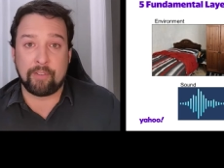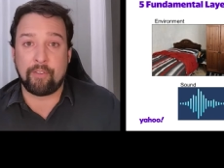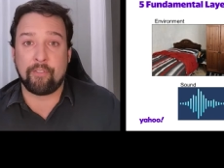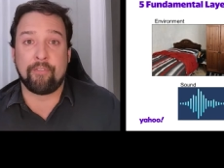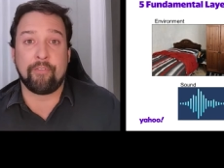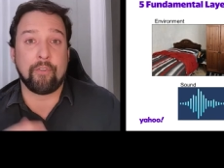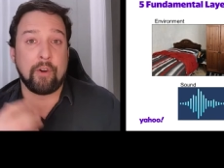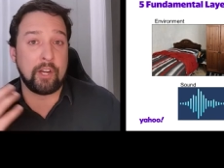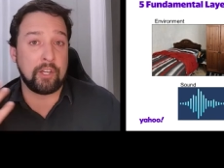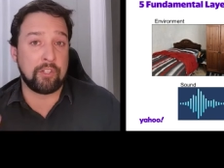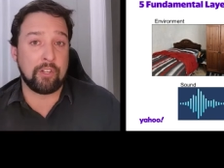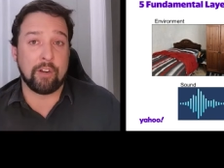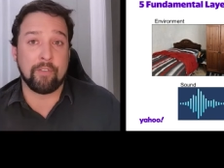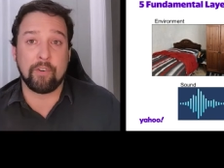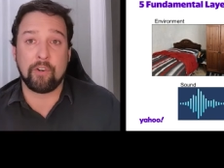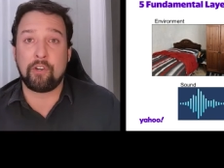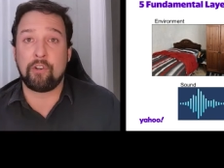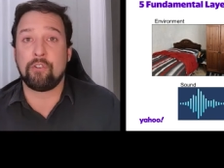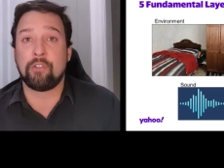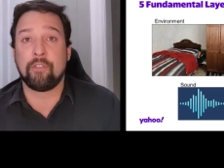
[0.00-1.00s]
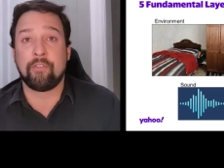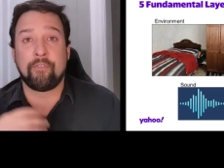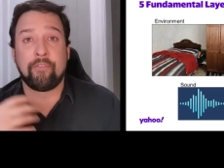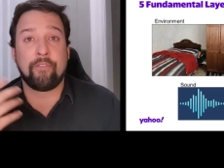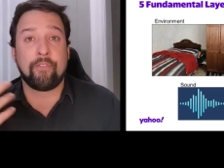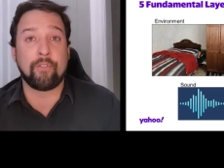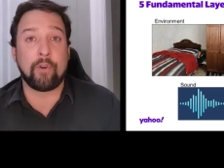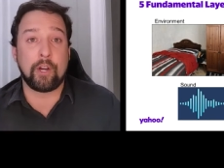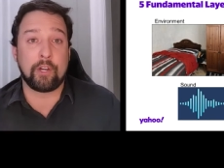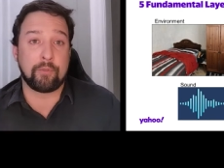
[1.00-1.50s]
voiceover. Use a
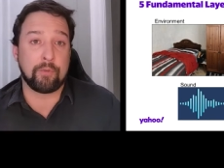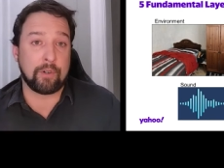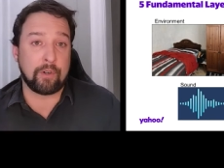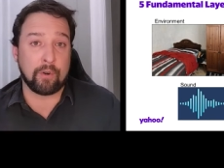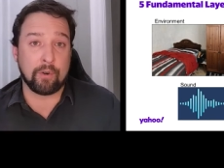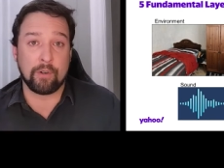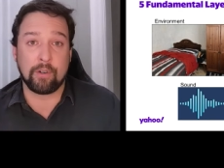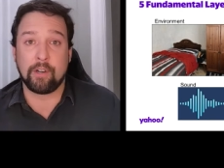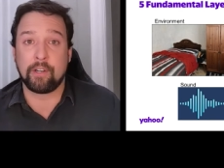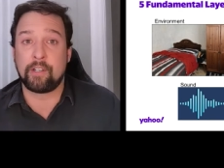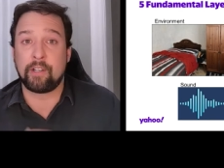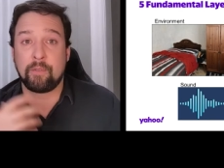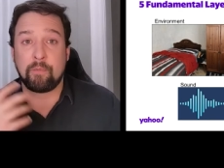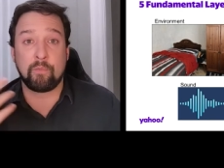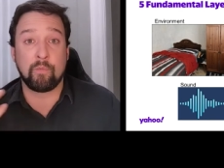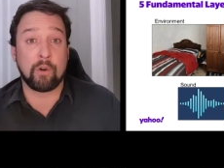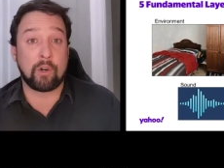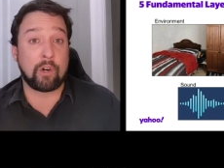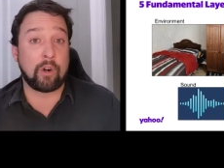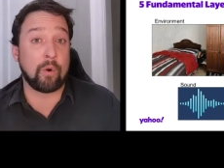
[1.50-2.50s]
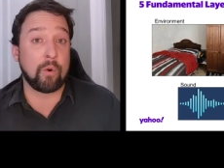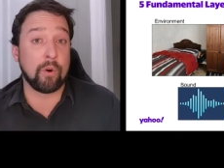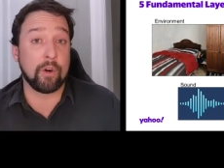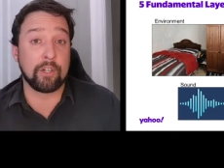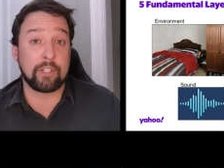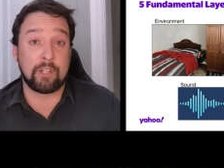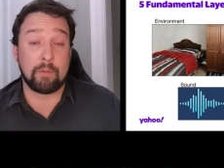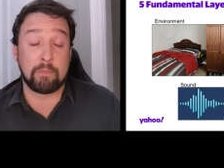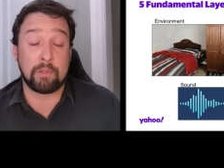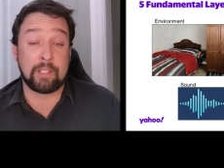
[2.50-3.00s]
voice recorder to
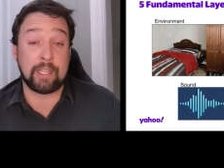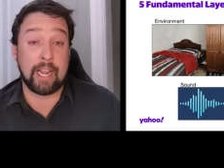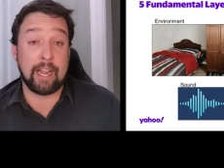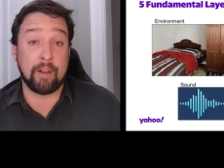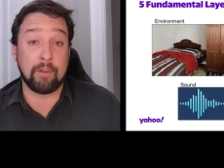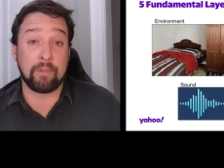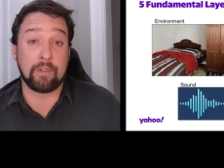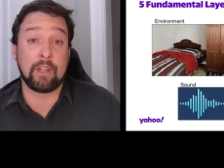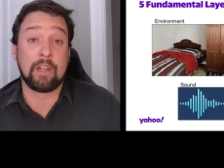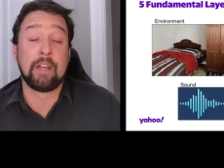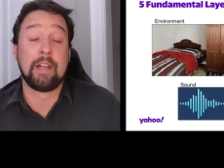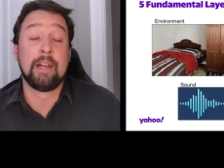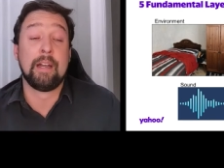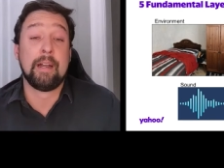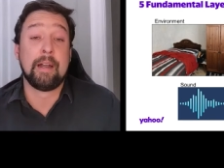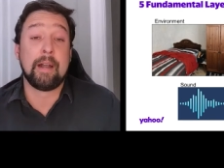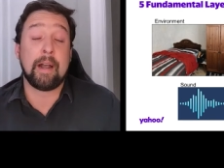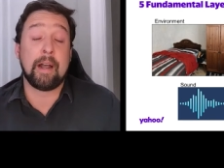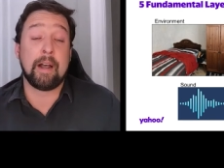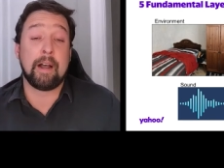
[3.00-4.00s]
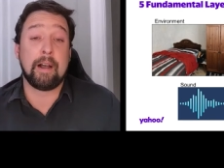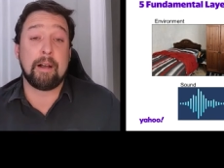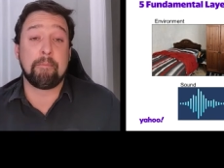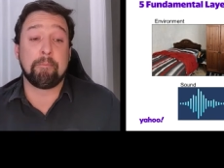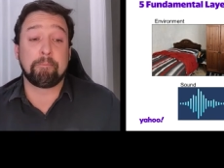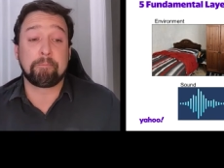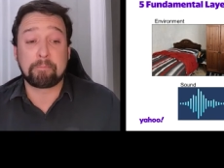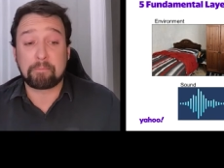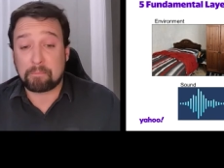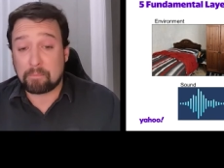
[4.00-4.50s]
record some sound.
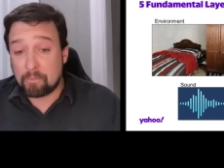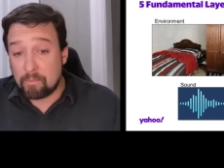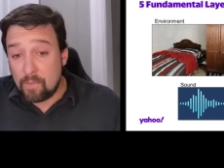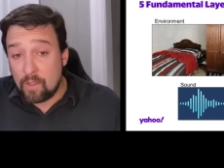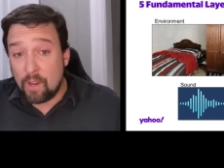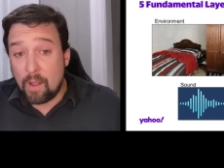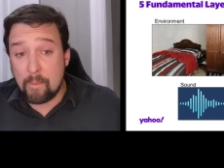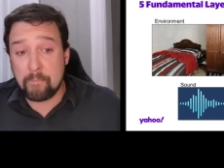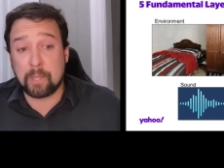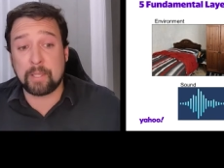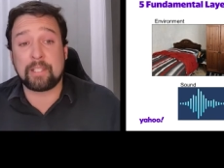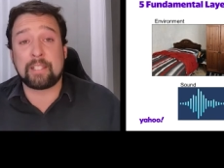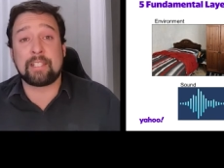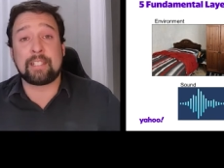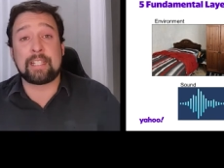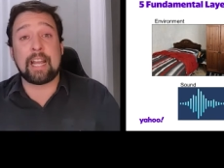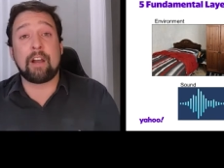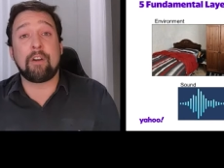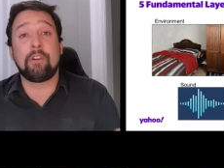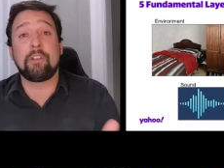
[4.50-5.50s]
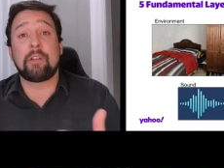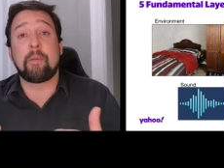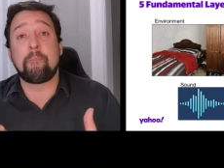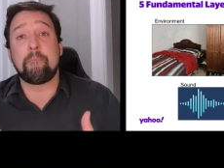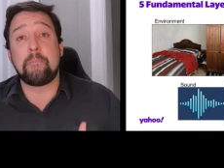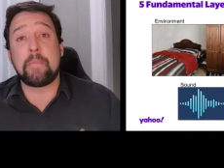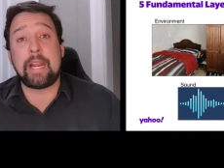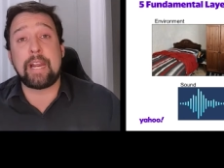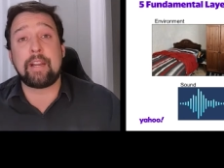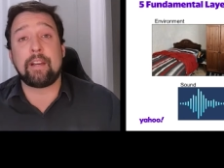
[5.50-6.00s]
But sound is
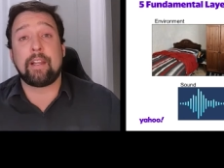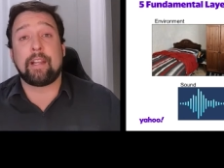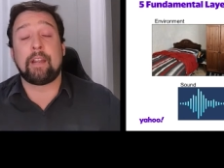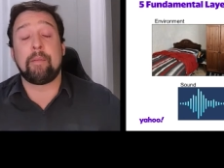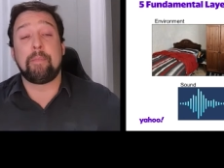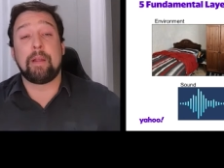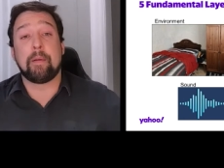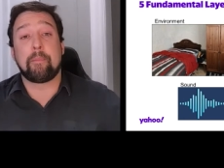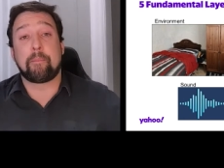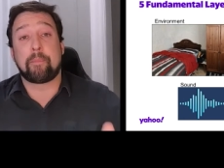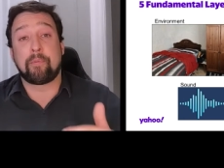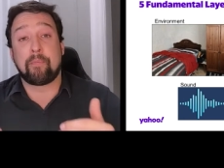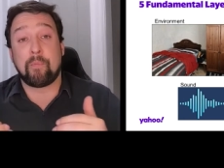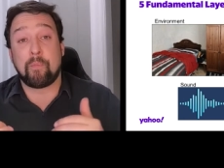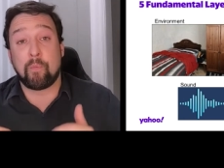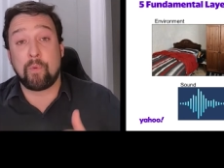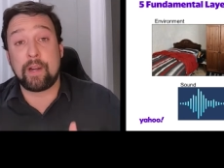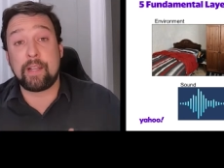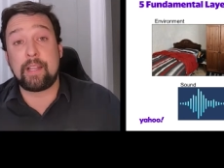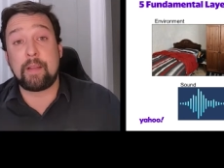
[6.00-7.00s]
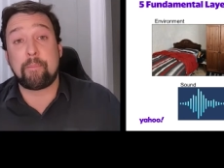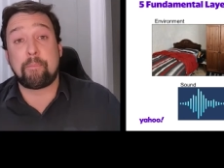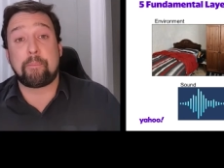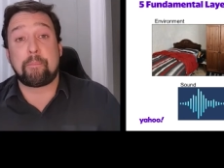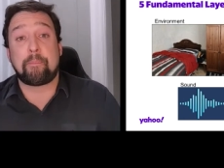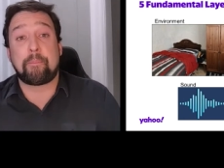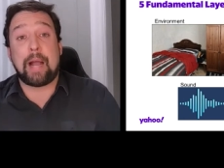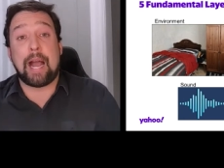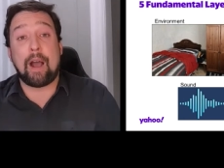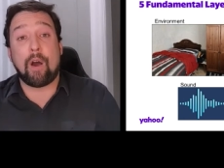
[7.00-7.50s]
can be a really
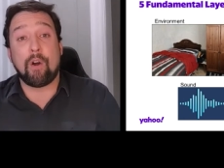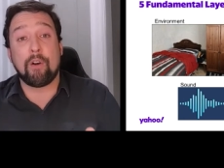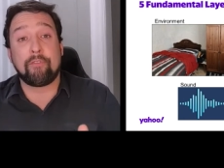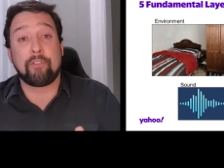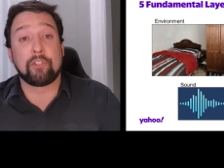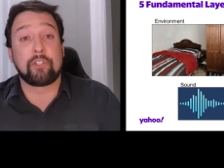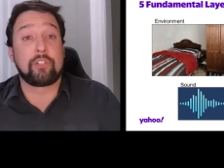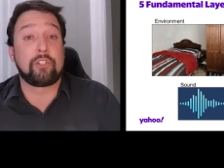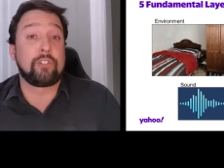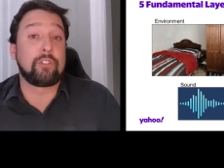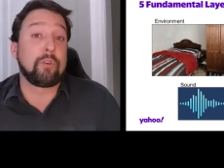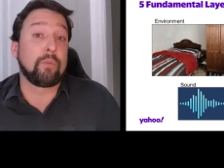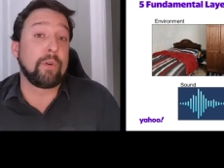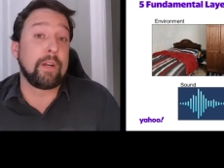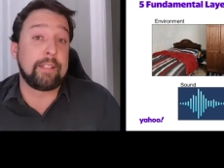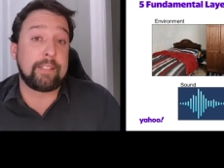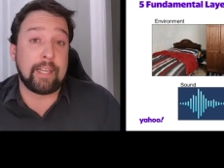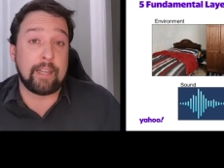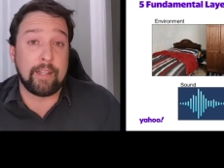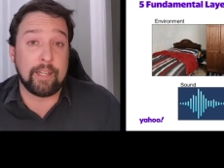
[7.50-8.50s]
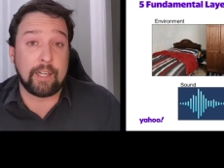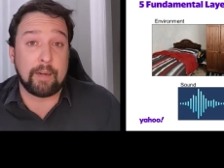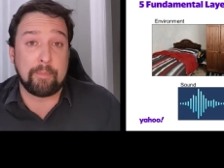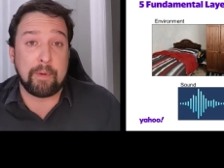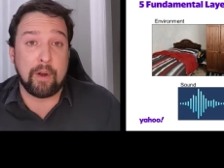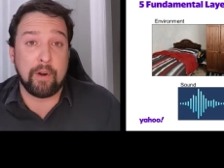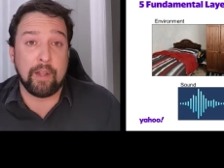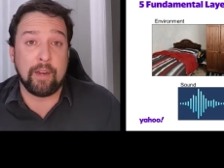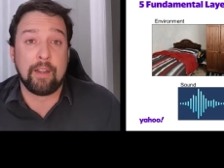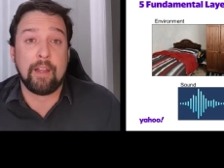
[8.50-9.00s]
powerful storytelling
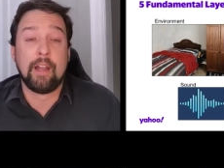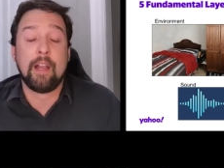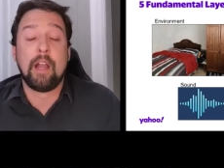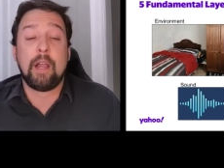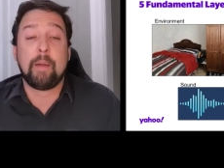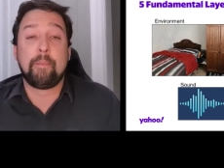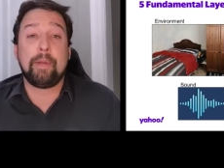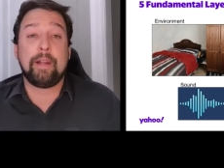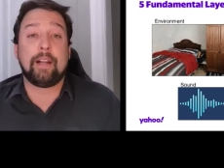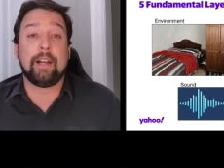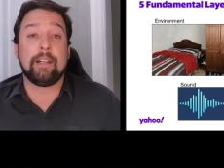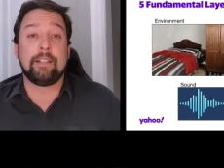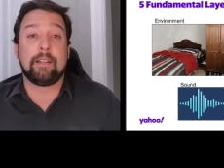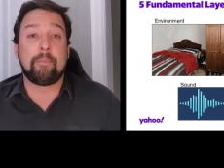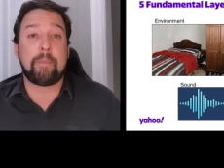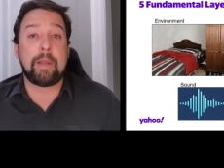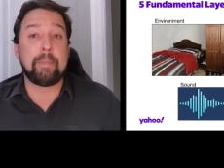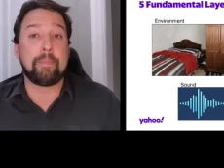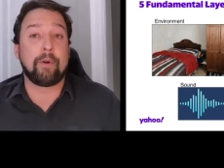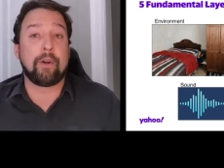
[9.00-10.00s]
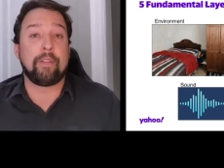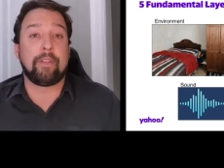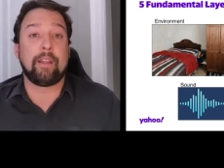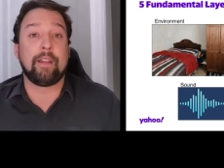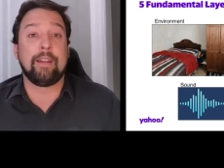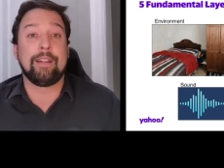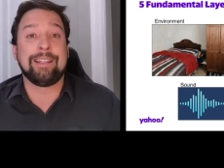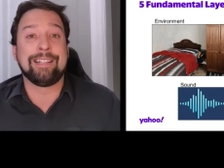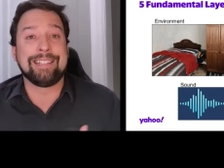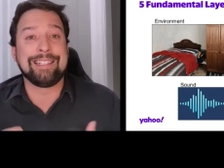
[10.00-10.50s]
component because people
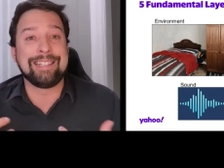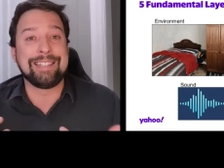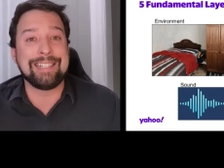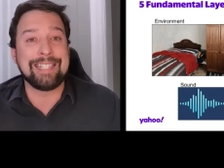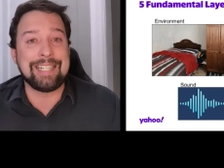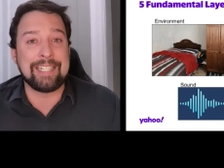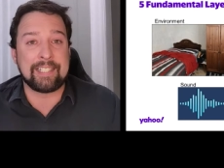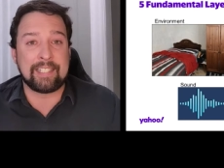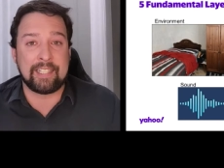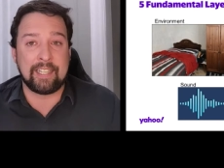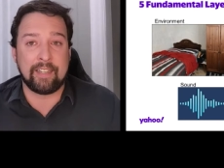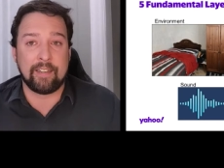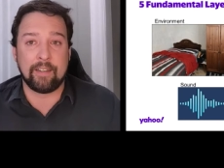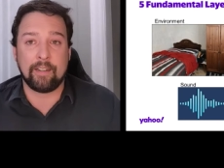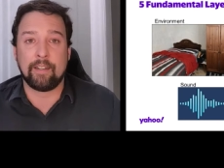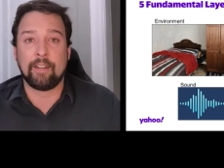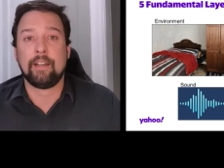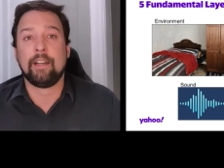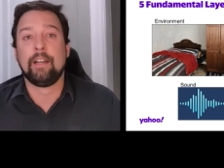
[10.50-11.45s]
can listen